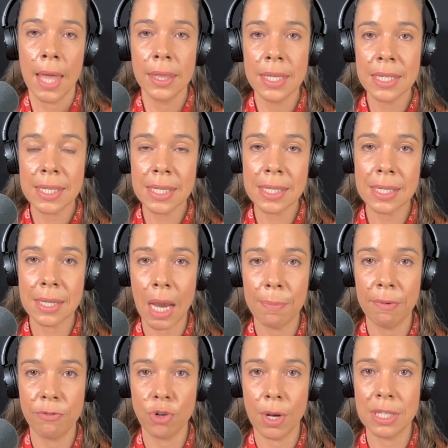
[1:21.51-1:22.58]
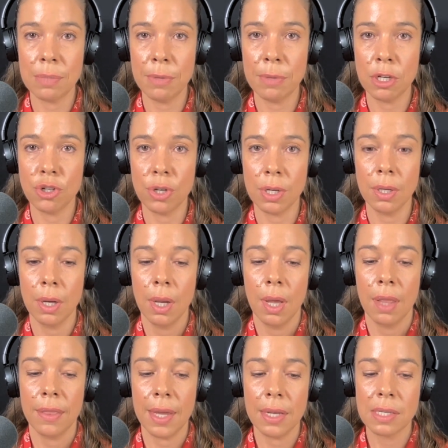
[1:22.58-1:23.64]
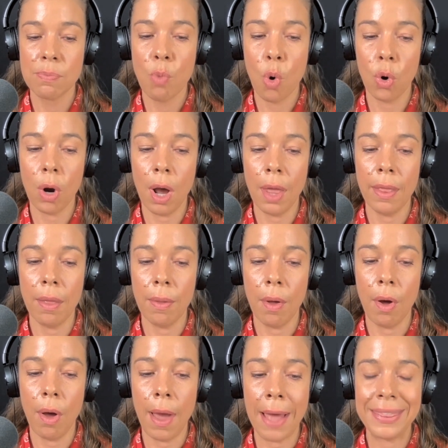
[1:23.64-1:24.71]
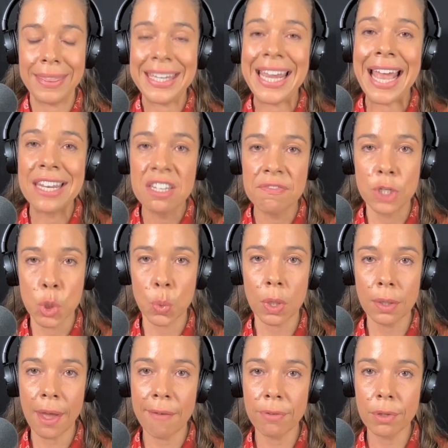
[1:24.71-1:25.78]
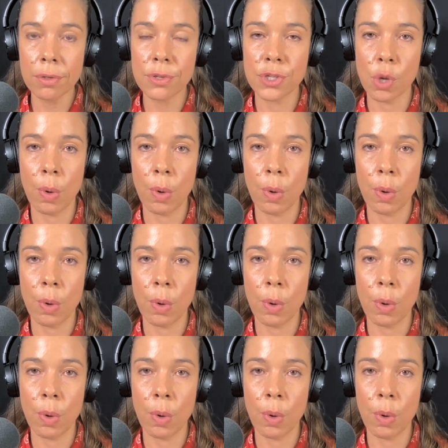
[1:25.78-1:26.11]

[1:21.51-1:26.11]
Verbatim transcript: and this is the type of transmission that is more on at the individual level.